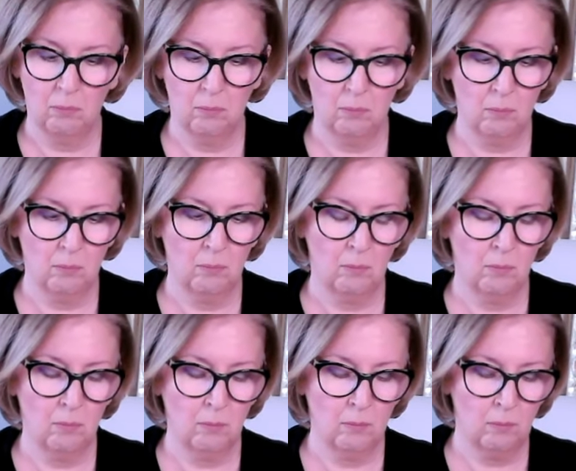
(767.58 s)

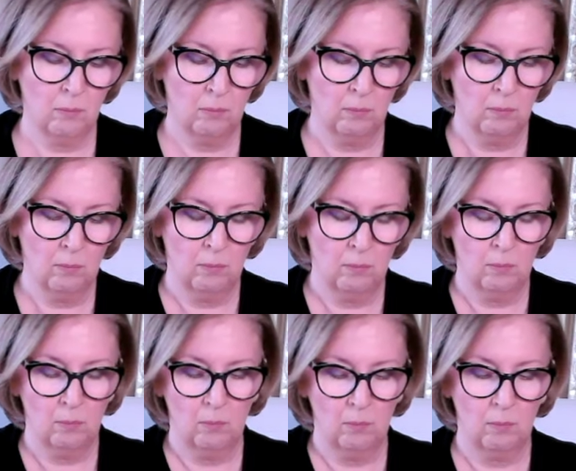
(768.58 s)

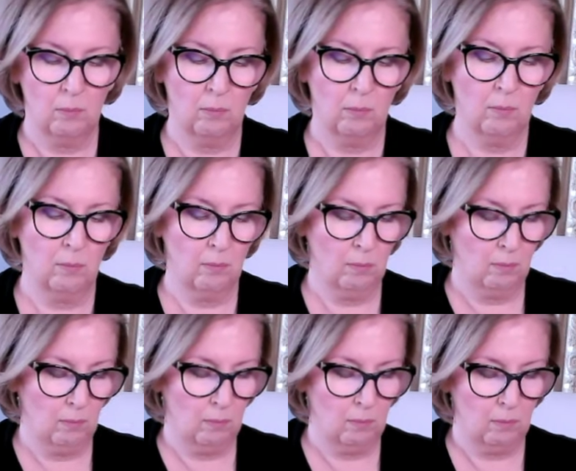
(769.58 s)

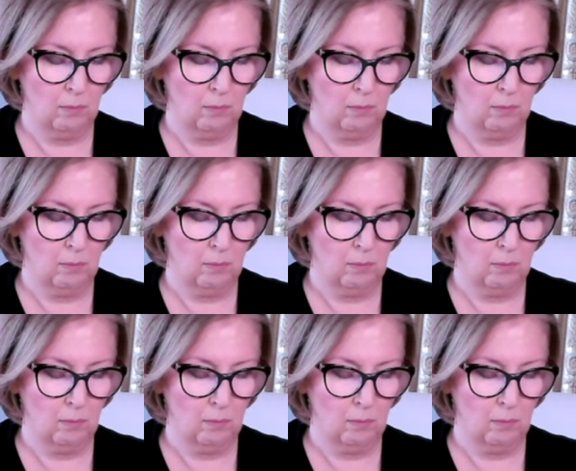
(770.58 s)
(silence)